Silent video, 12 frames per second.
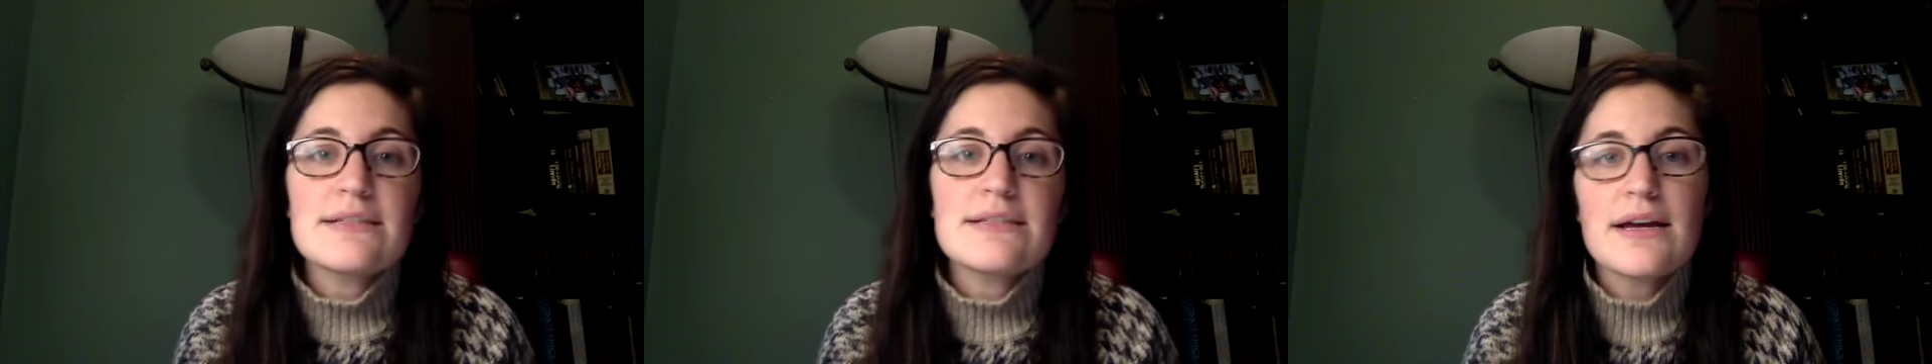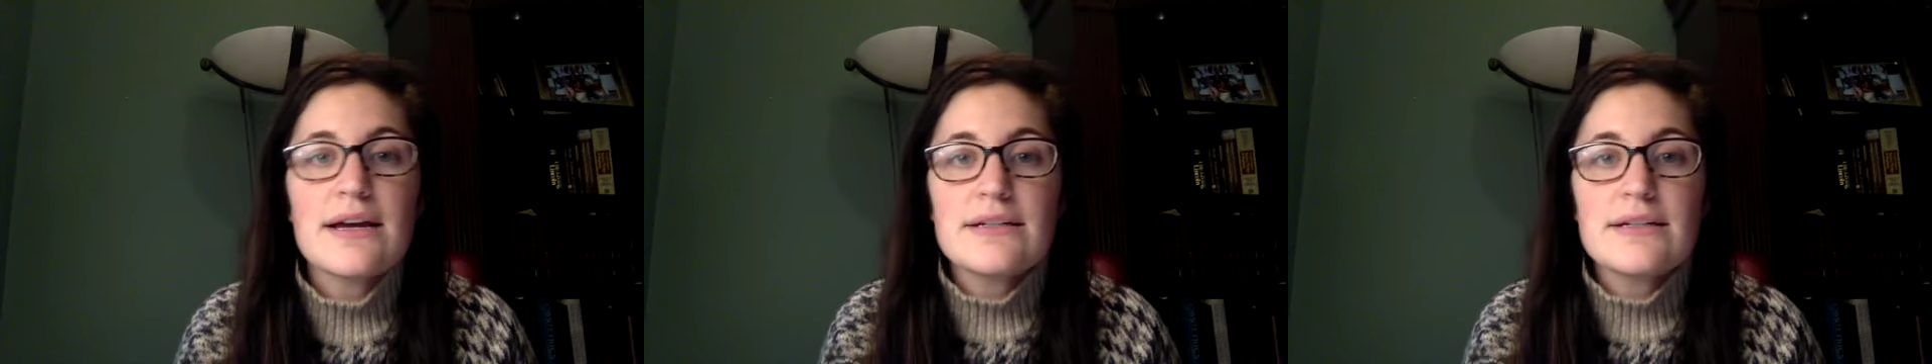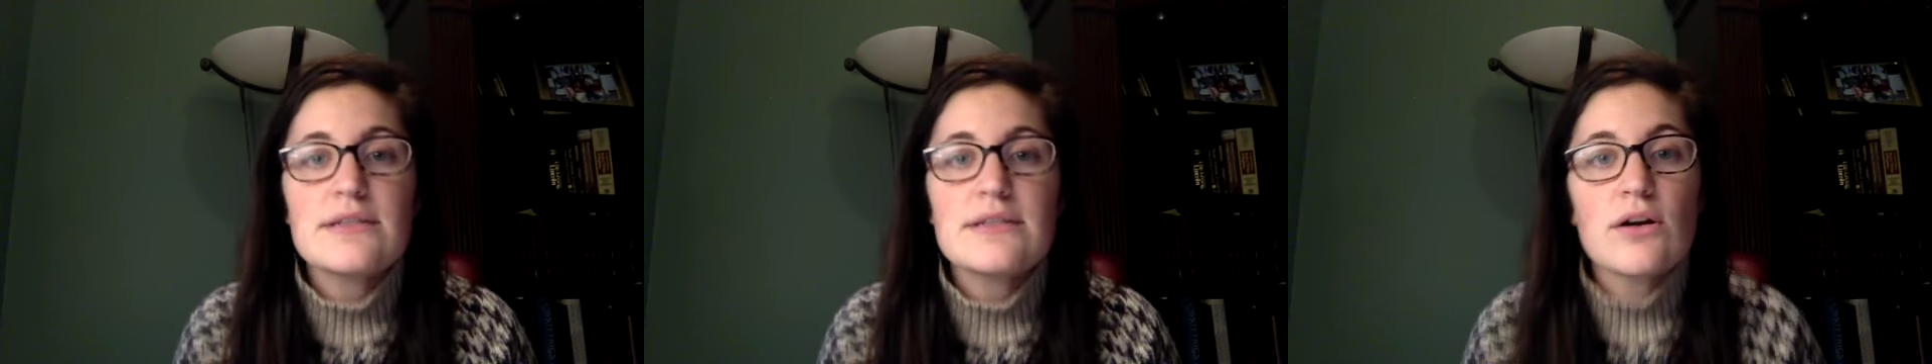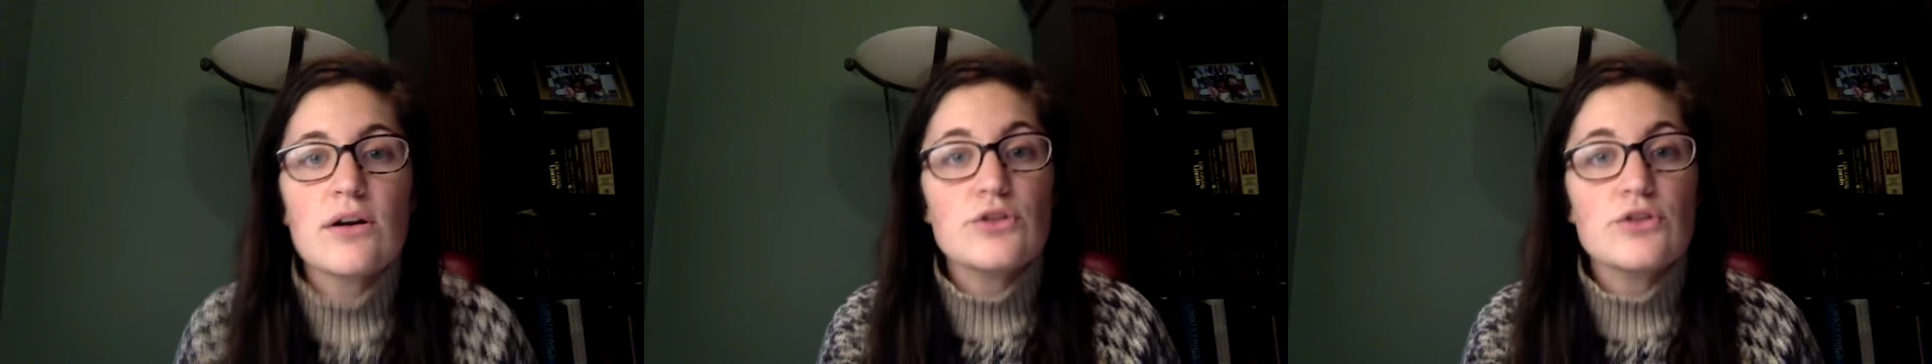scientists
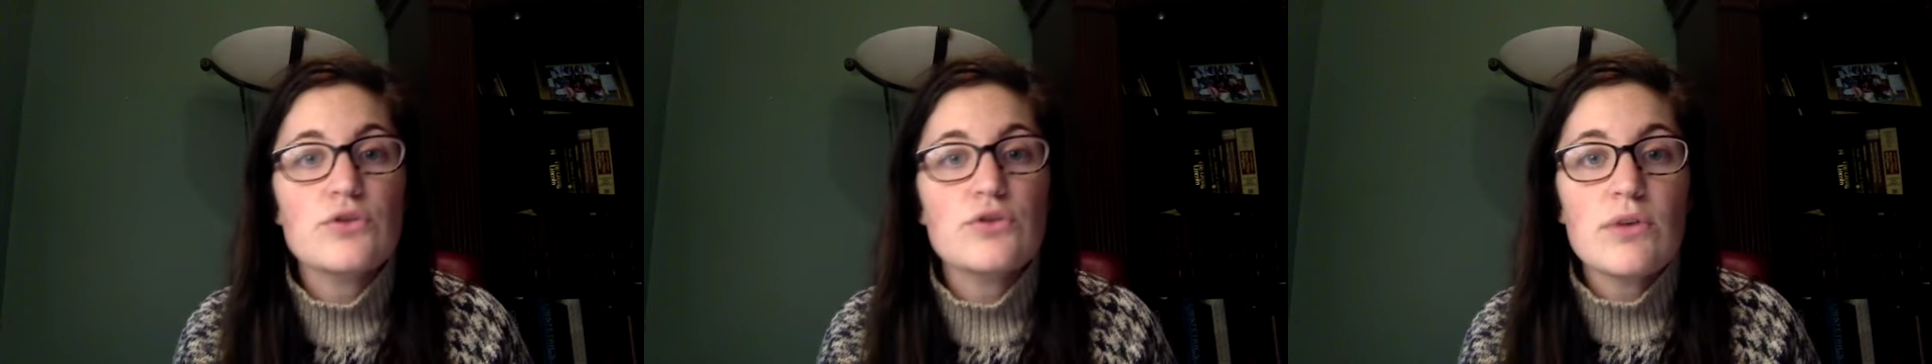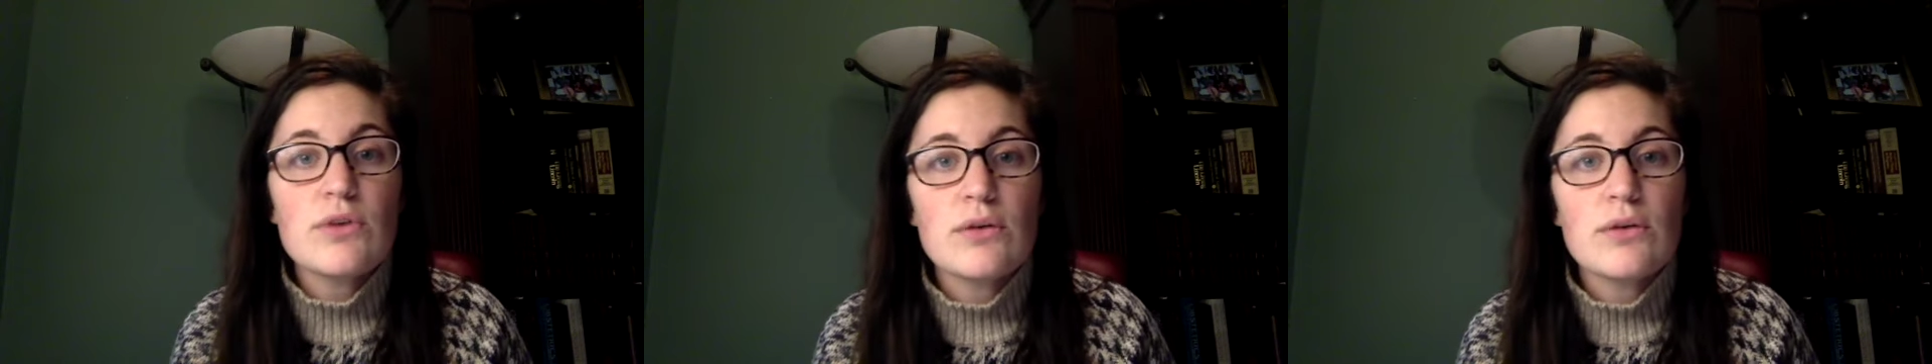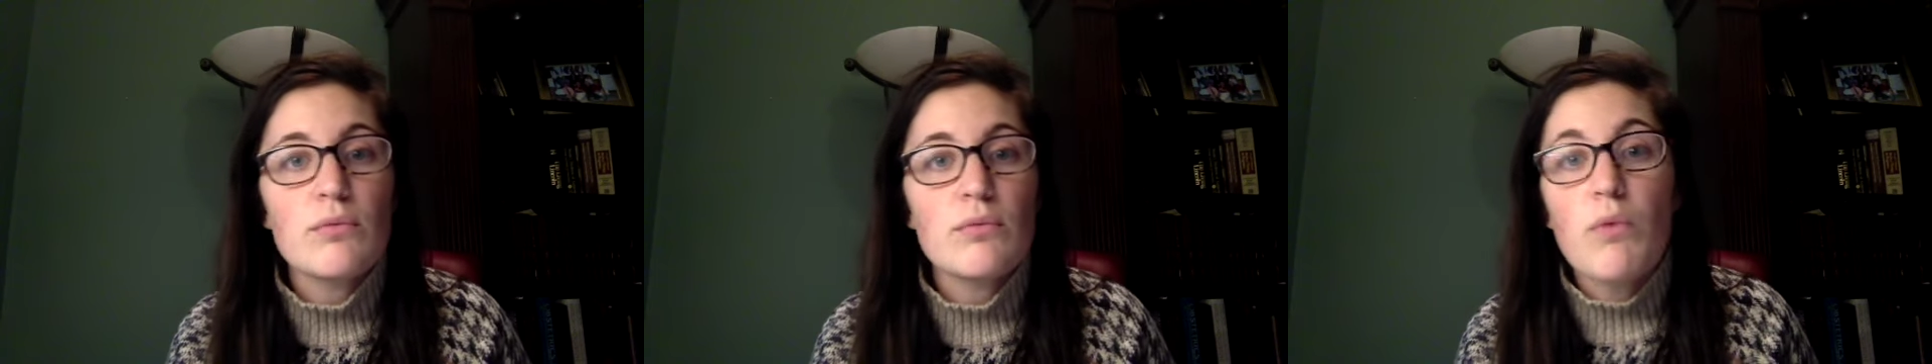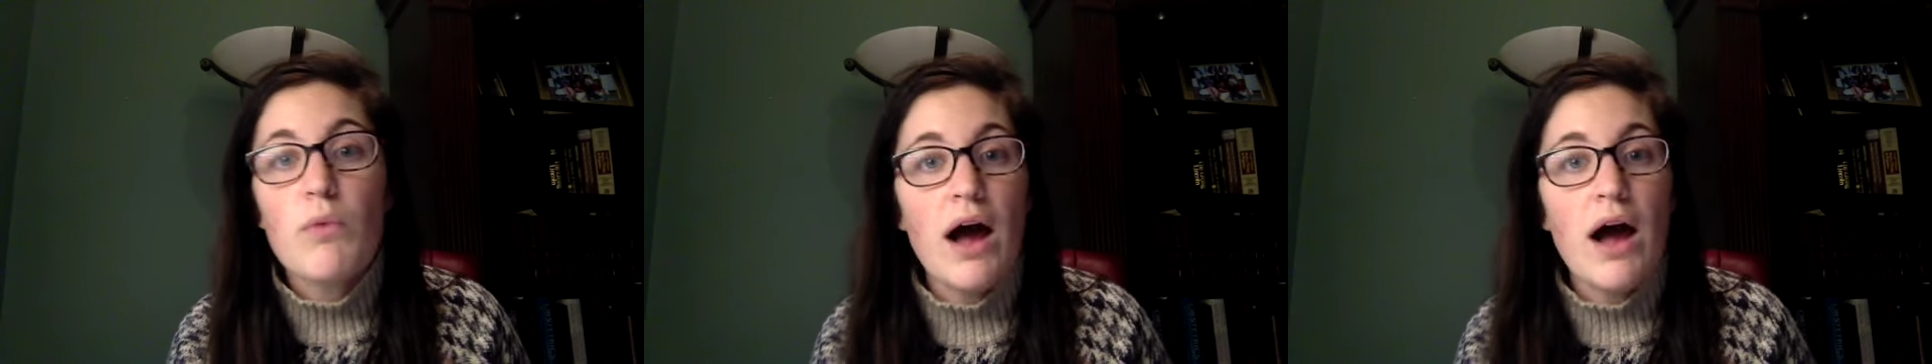aren't sure
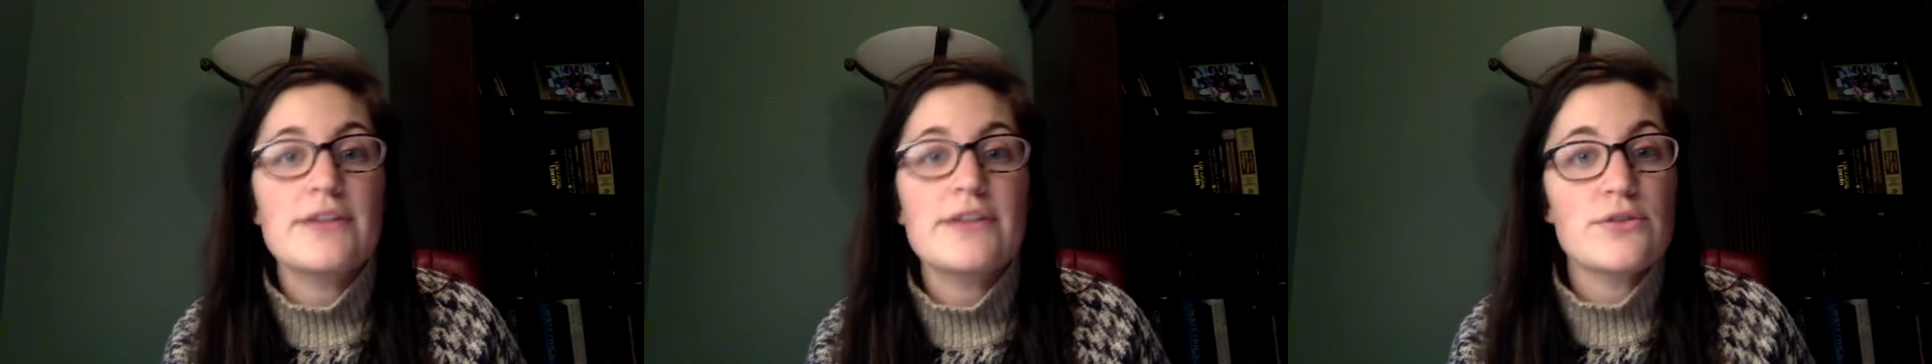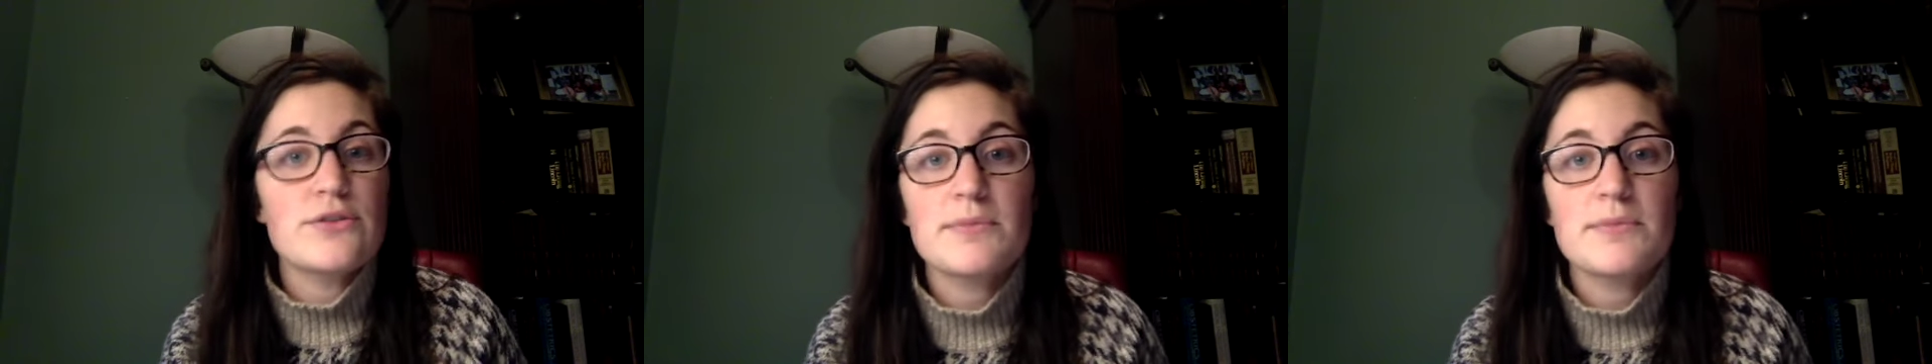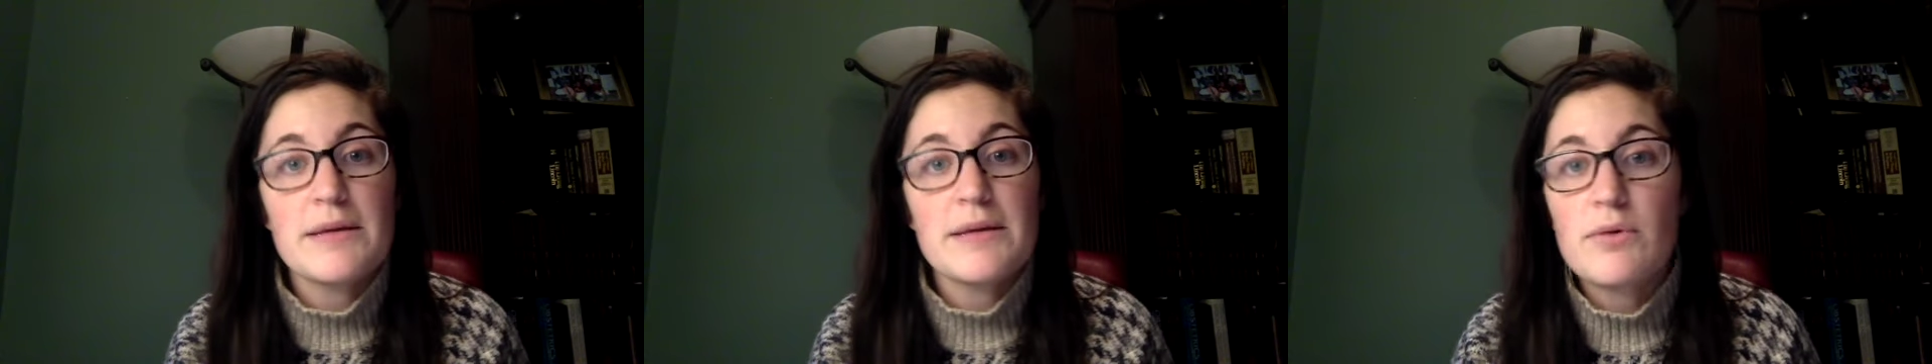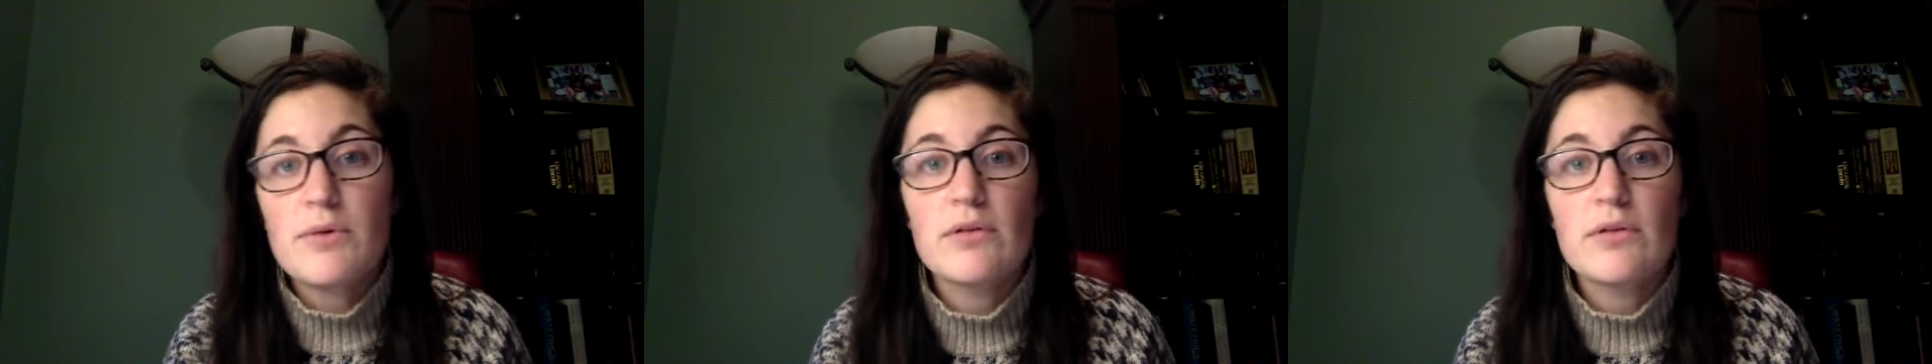why certain
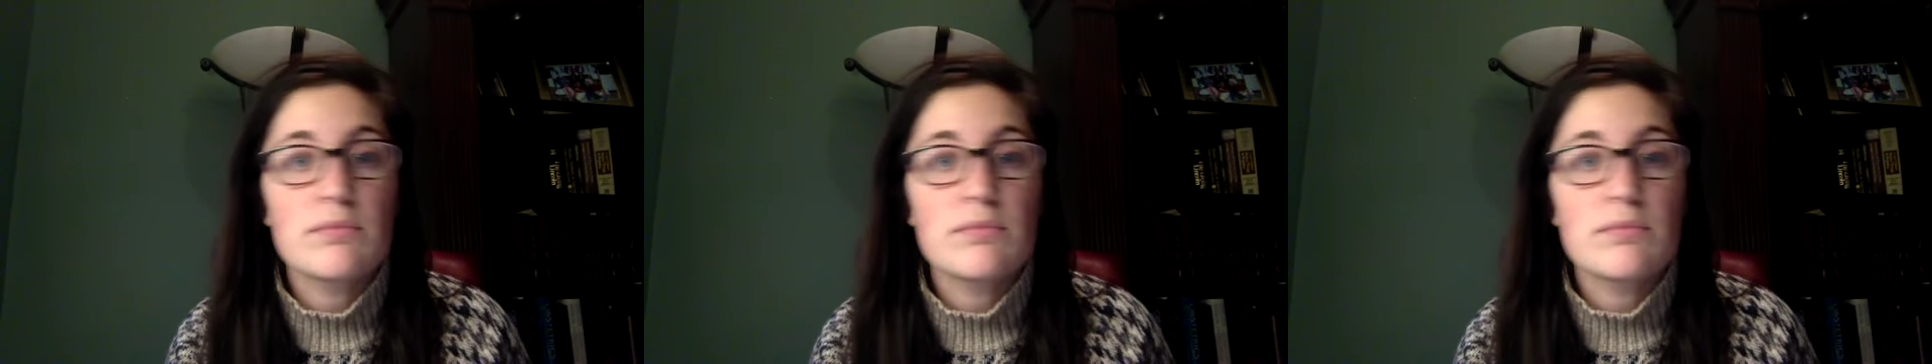people